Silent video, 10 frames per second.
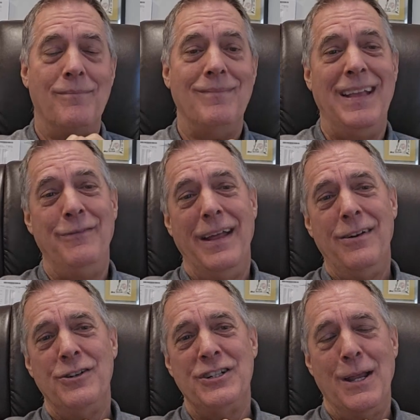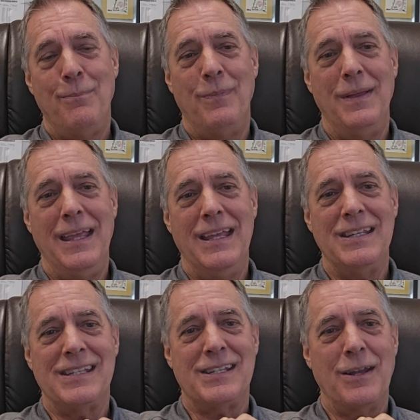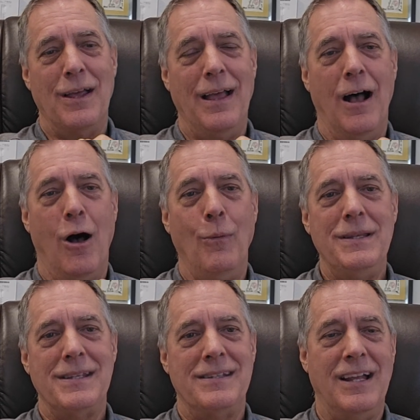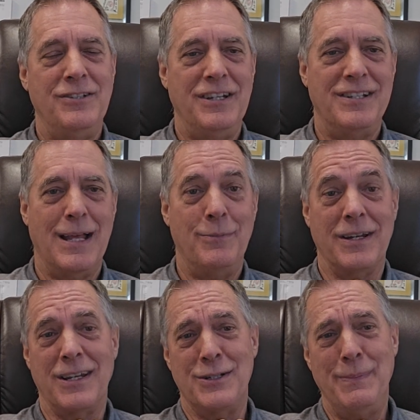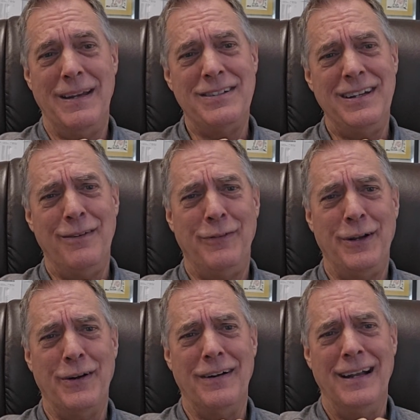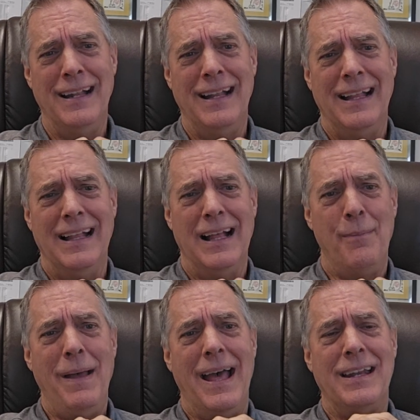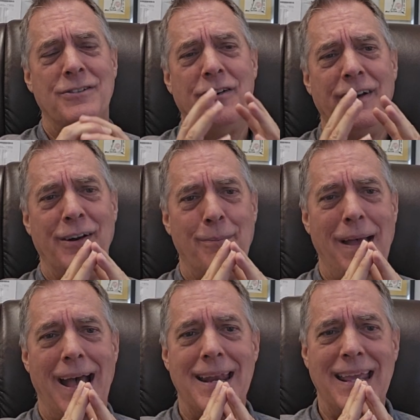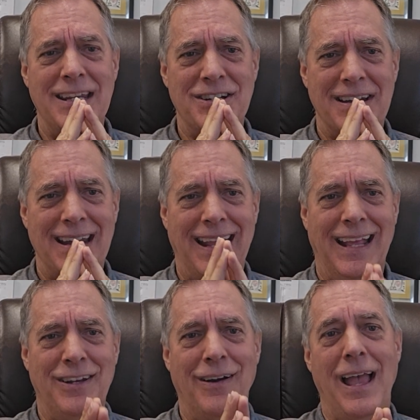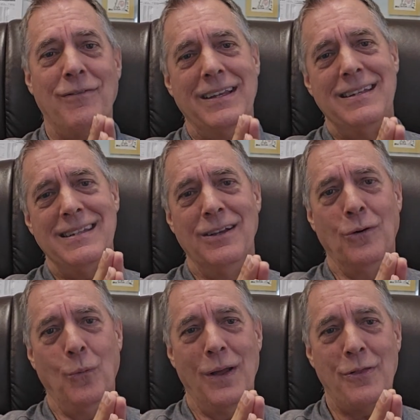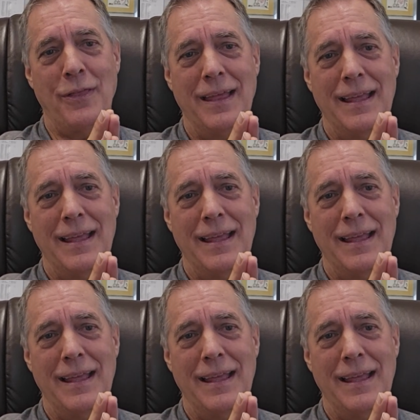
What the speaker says: Inventorship is always a touchy subject, especially if you're a patent attorney or a patent agent and you're having to deal with